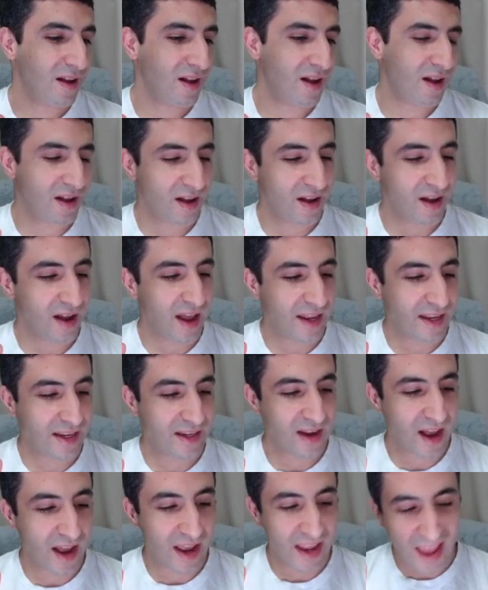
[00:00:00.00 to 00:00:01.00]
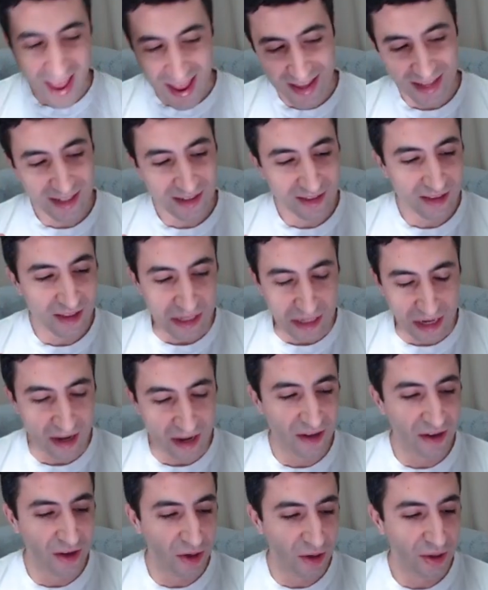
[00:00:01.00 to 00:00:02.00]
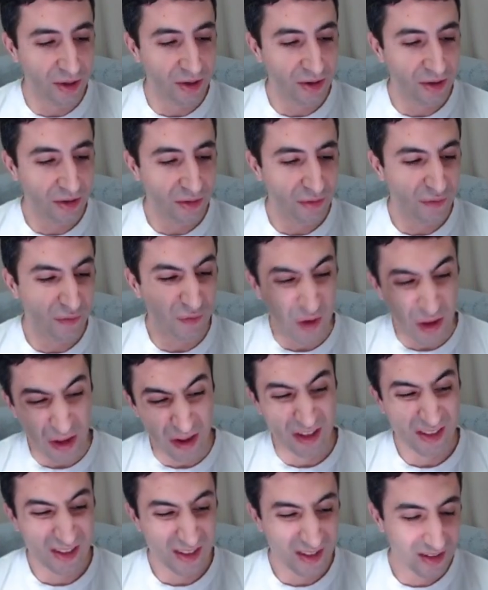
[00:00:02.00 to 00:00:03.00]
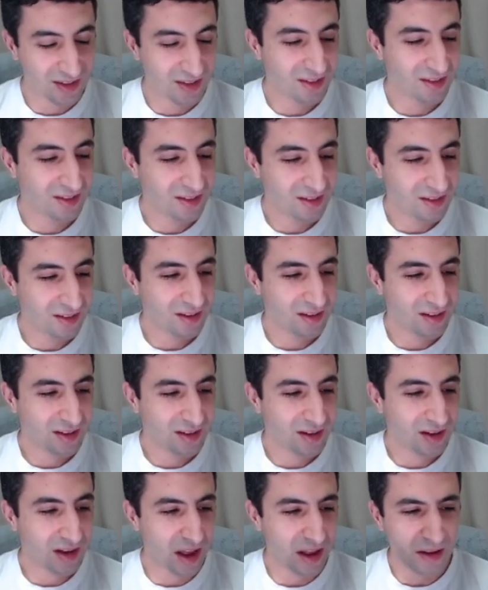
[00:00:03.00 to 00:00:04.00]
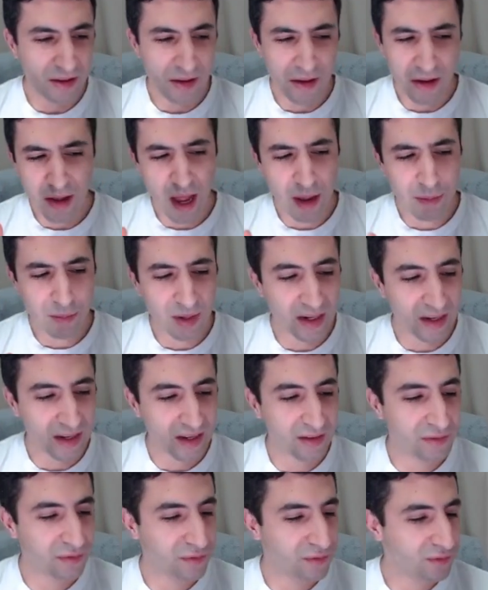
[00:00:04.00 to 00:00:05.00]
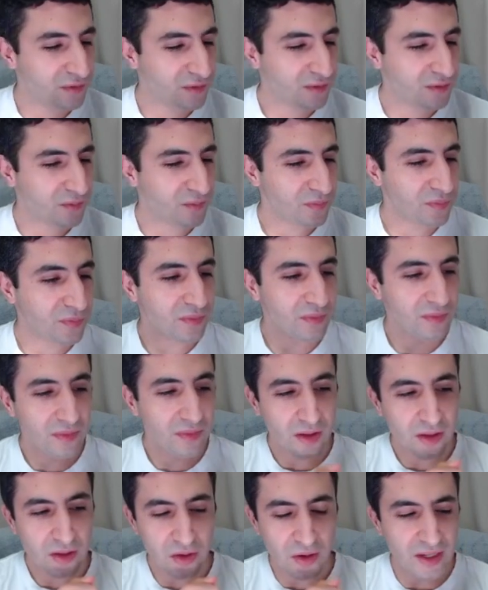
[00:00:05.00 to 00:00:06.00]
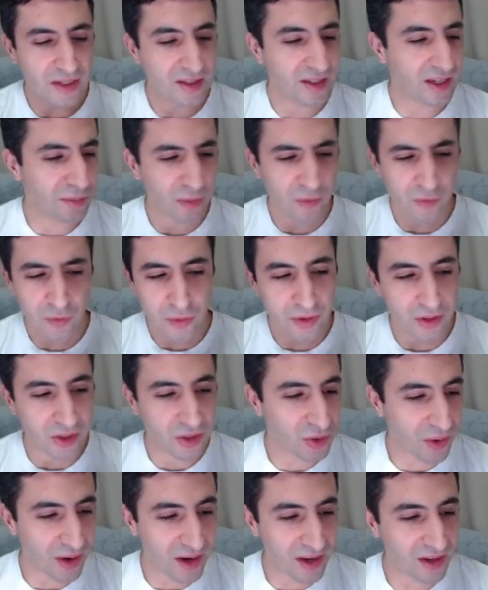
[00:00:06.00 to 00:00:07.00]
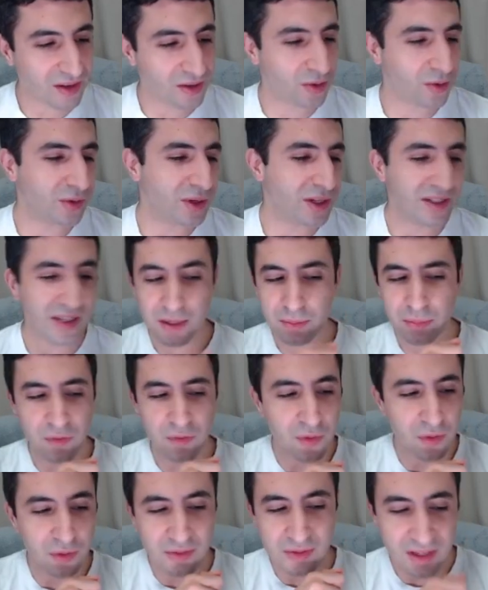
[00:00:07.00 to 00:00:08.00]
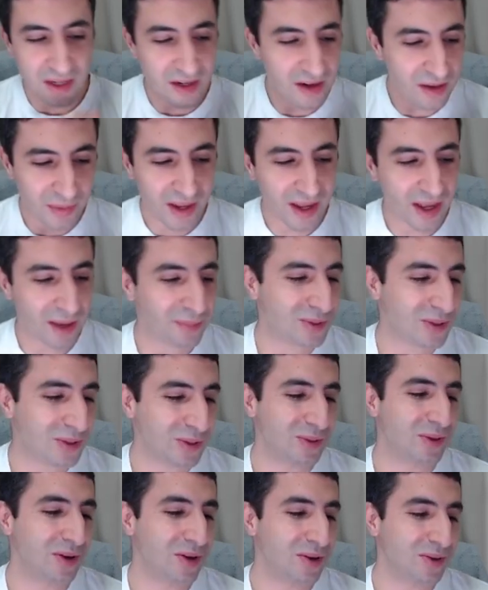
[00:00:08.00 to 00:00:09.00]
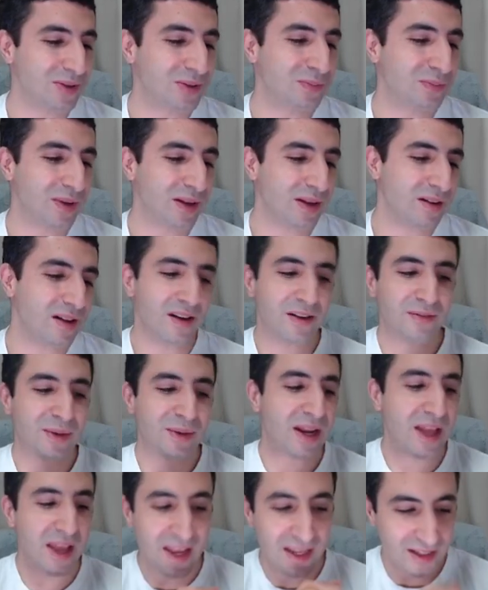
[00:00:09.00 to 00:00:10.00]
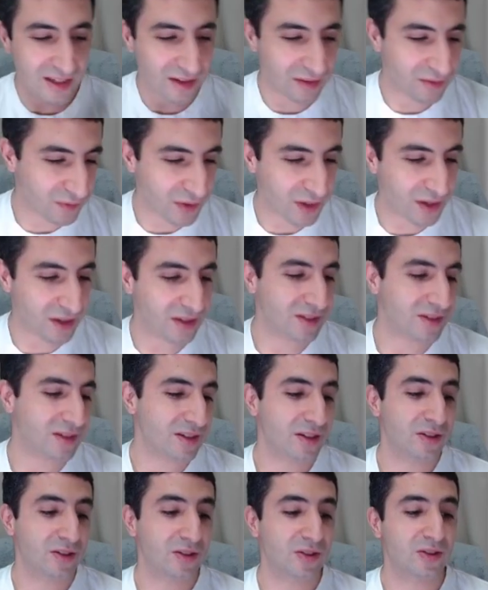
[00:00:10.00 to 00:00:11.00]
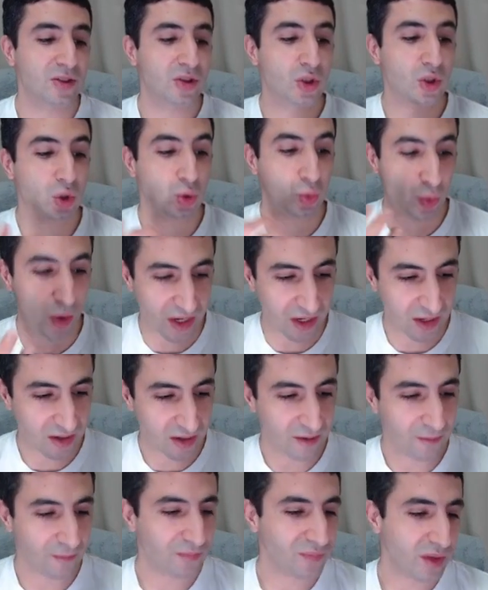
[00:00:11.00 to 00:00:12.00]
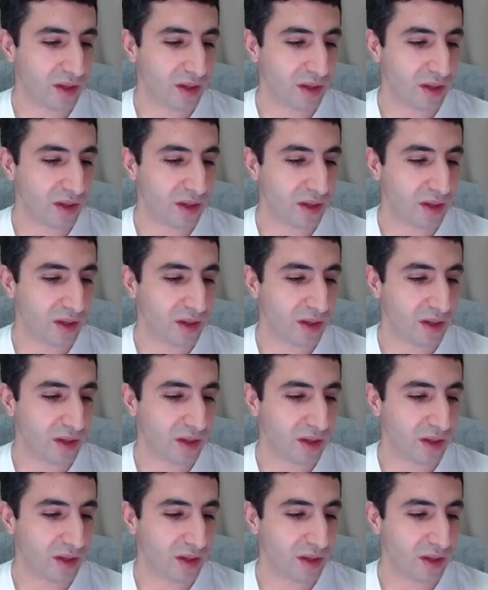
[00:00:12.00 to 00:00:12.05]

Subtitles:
I ate the dango first. I believe, eating it before the drink or eating it before dinner perhaps, who knows, but man, I ate it first. Drink.